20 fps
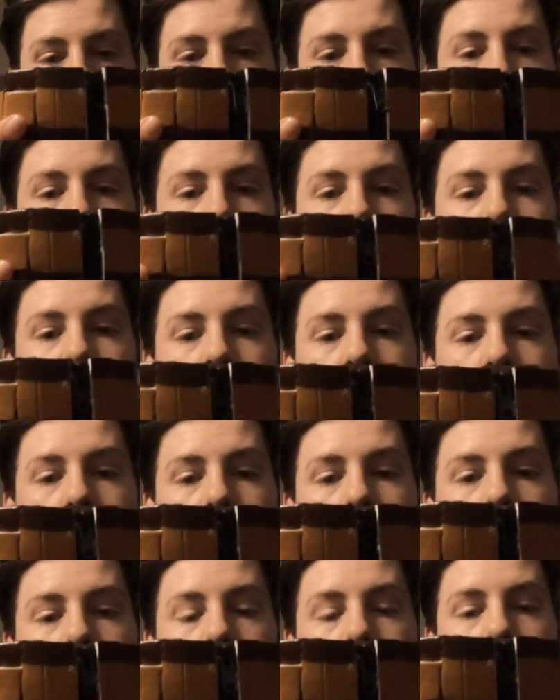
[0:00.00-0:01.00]
So now it's zipped
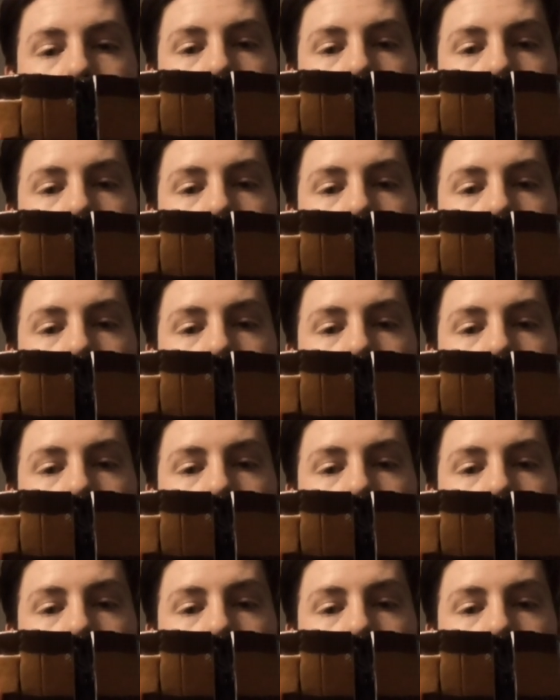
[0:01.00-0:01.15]
all the